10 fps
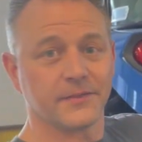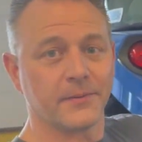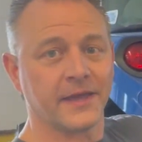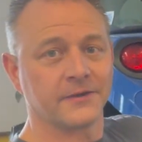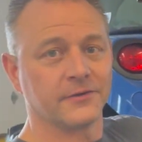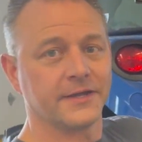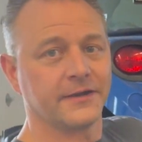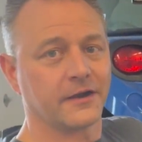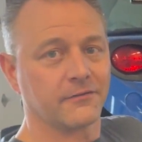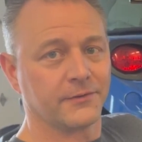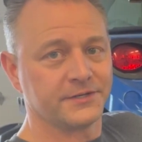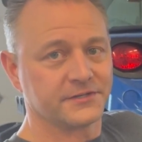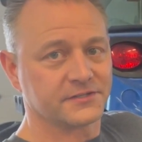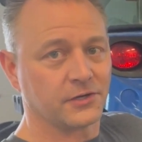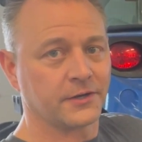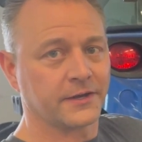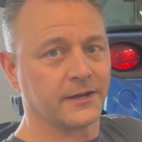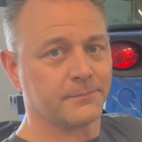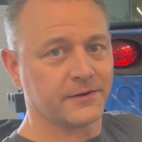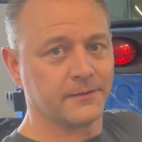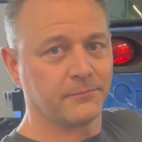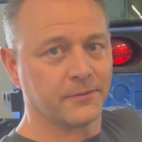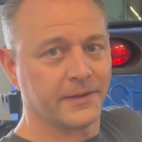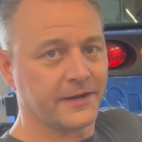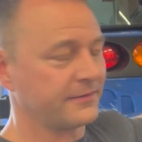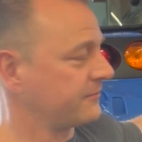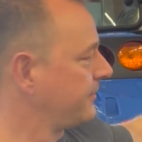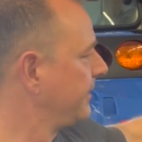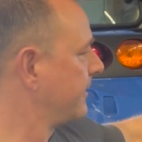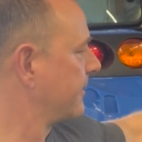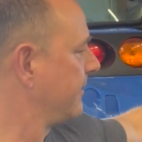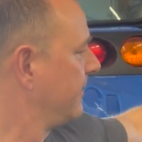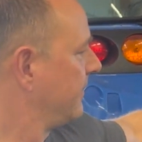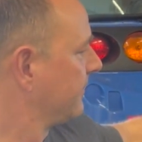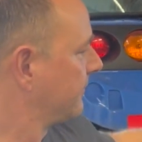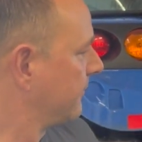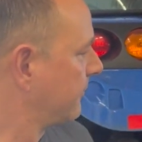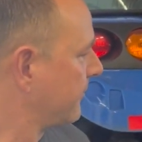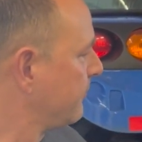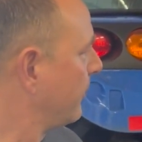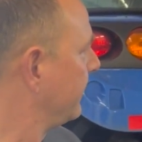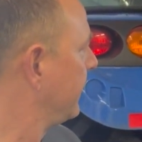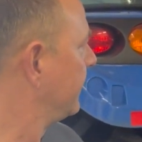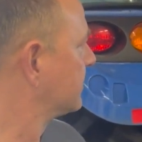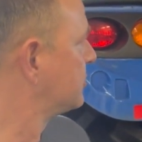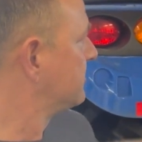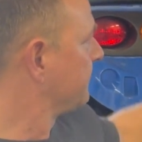the panel here, when you're hooking up your implement in the rear to the 3-point hitch,